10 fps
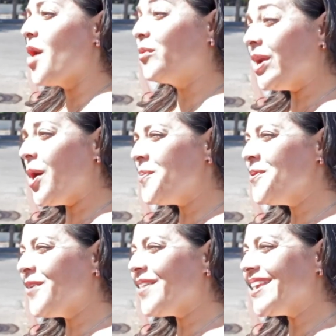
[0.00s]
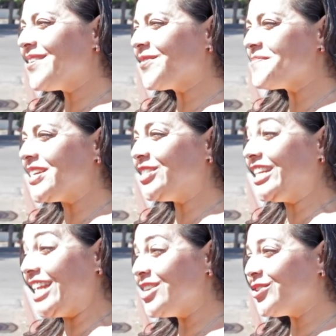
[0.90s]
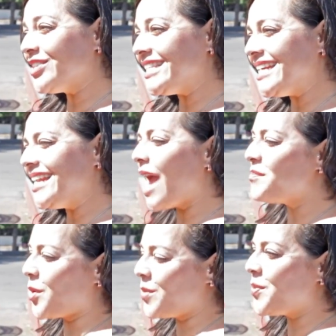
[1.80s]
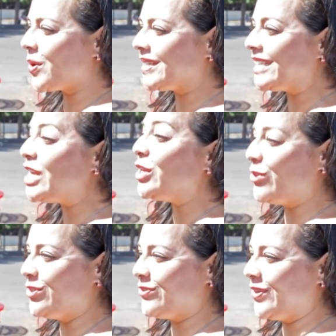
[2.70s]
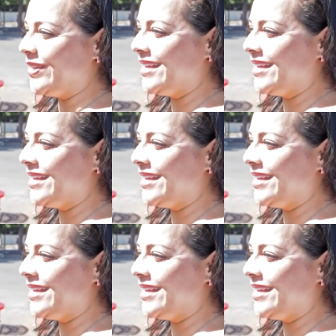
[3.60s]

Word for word: We hope you found the information interesting and more importantly useful.